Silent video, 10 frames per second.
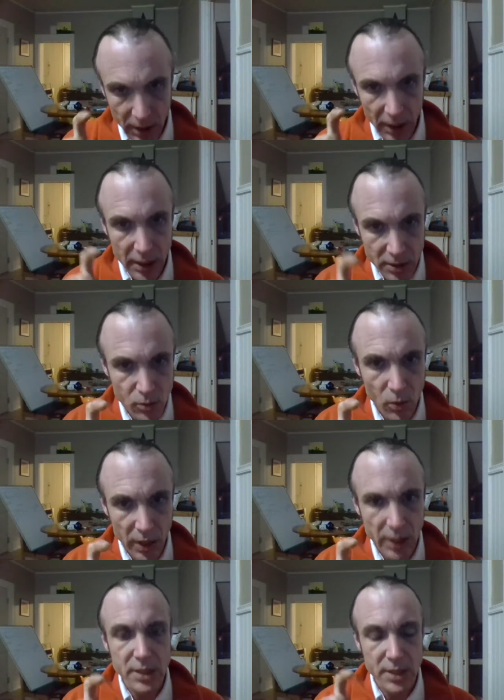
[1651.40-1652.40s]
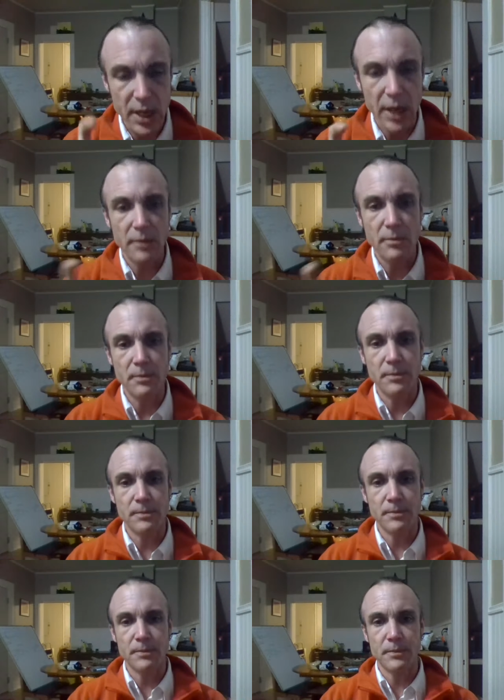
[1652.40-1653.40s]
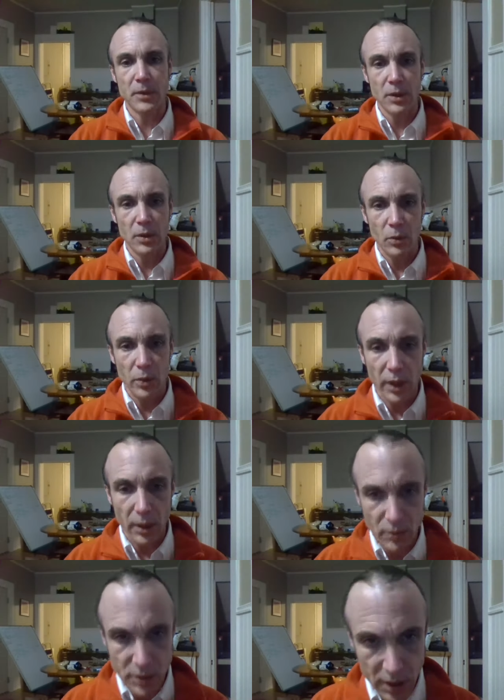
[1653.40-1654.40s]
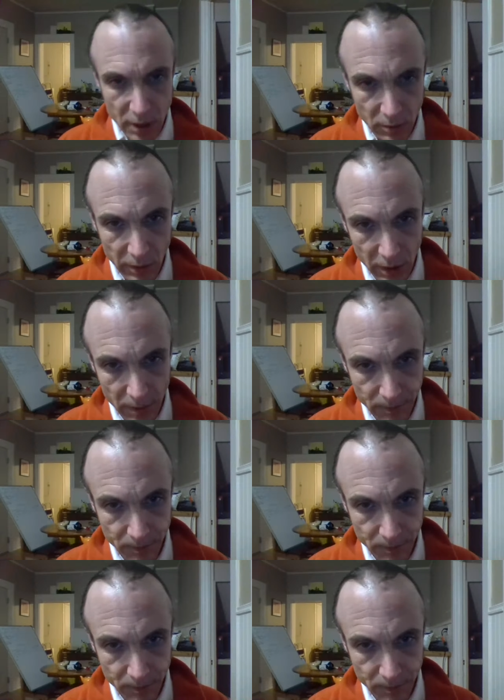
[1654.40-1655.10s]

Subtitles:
is what it said when I was done with it.